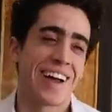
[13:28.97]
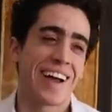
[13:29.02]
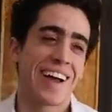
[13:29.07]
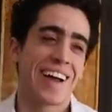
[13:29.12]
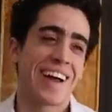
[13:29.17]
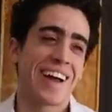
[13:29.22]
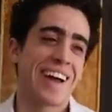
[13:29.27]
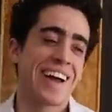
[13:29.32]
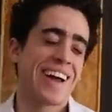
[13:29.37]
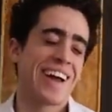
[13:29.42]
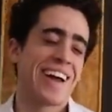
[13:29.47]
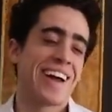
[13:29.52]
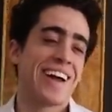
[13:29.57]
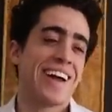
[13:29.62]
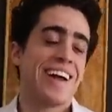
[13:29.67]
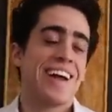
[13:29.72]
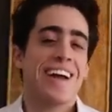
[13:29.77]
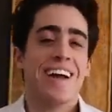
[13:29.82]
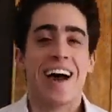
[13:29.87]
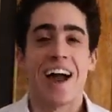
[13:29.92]

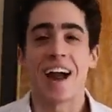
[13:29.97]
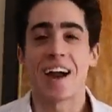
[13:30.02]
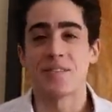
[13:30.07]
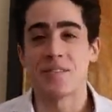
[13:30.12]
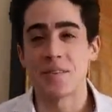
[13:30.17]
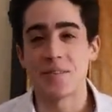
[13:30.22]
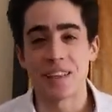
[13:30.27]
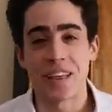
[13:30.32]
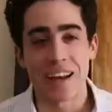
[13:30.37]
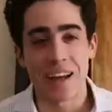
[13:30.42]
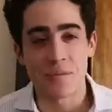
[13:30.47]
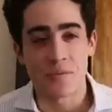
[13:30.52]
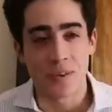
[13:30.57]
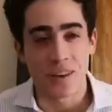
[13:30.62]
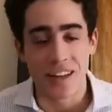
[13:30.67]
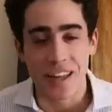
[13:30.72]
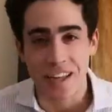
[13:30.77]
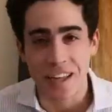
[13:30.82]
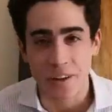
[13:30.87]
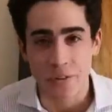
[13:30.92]
I remember that. I
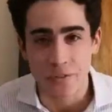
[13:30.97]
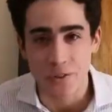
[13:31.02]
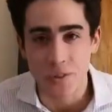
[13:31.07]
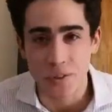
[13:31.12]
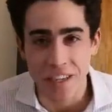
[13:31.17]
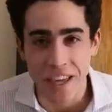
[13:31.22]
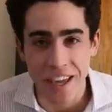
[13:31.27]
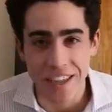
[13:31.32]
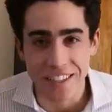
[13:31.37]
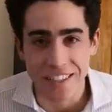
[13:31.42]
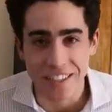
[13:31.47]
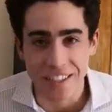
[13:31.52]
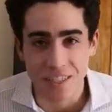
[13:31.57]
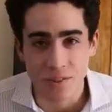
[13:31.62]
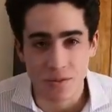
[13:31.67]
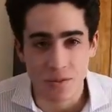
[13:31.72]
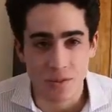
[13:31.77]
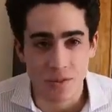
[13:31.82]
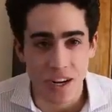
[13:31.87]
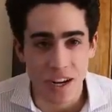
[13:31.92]
bought like a few cases
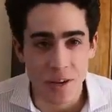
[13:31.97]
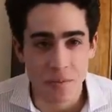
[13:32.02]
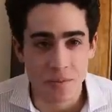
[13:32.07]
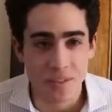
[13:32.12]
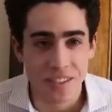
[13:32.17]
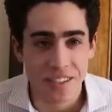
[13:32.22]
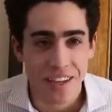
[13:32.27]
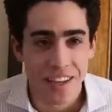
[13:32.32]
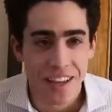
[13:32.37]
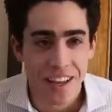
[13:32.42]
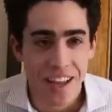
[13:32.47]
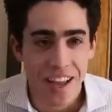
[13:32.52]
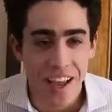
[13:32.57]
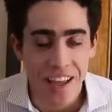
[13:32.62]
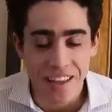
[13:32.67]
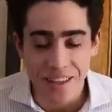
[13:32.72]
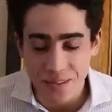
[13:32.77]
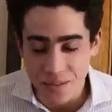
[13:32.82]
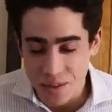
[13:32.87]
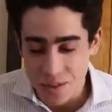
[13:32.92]
of grapes
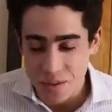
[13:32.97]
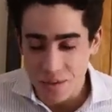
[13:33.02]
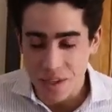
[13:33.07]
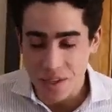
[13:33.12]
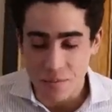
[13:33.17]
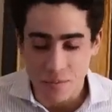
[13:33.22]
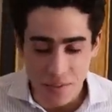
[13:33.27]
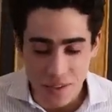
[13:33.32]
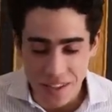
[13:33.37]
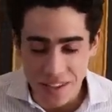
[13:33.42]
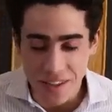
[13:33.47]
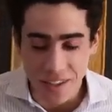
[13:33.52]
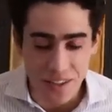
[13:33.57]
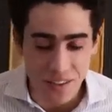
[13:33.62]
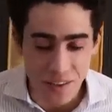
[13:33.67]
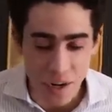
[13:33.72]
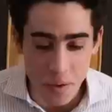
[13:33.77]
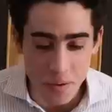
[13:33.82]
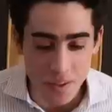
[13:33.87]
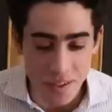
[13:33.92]
and we were like putting the
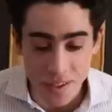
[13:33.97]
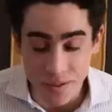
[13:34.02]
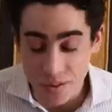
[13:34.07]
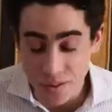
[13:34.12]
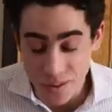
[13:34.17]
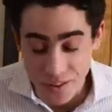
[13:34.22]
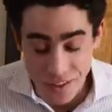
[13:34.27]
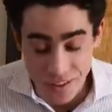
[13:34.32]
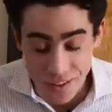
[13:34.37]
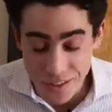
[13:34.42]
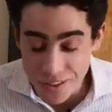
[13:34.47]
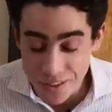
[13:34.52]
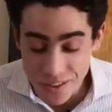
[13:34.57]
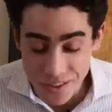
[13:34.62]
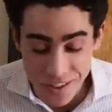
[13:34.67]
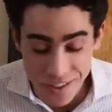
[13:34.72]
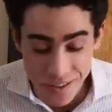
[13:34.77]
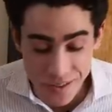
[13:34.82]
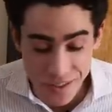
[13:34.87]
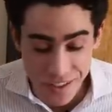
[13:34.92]
grapes individually in the
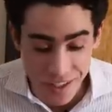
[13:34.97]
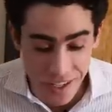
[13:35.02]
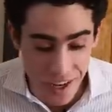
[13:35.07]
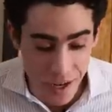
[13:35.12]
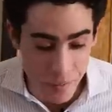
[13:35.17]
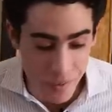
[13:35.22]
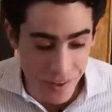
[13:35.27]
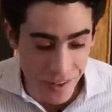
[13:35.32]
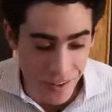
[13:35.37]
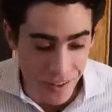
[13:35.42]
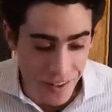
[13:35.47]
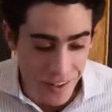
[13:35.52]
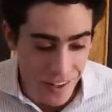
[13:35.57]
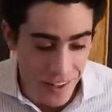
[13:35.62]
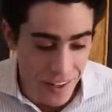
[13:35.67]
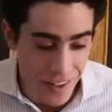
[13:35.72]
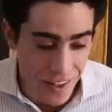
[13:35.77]
juicer. It was a nightmare.